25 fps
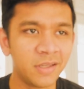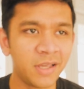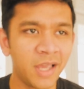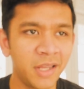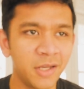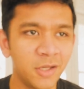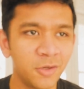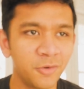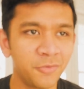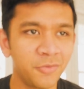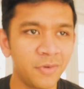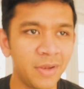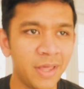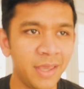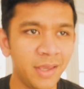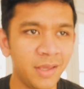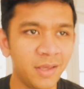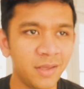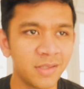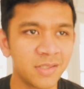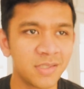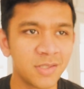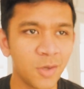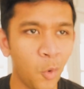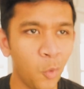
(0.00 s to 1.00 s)
kind of like
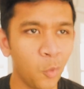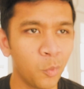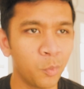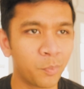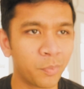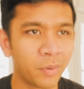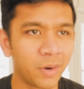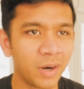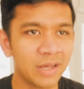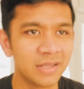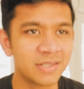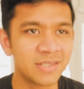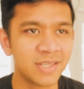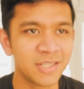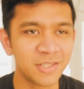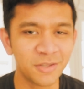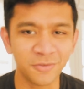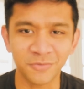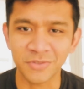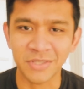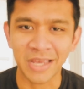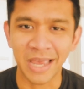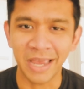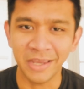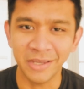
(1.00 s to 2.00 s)
it's a whole process
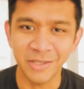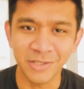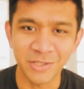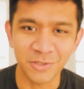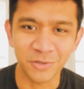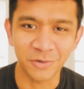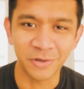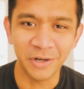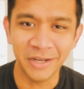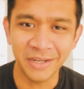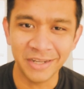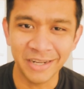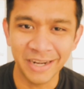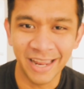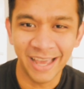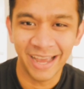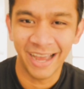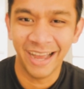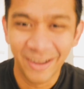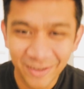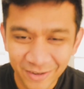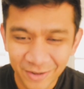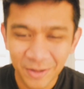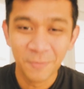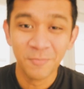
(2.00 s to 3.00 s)
of science right
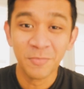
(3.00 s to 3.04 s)
now,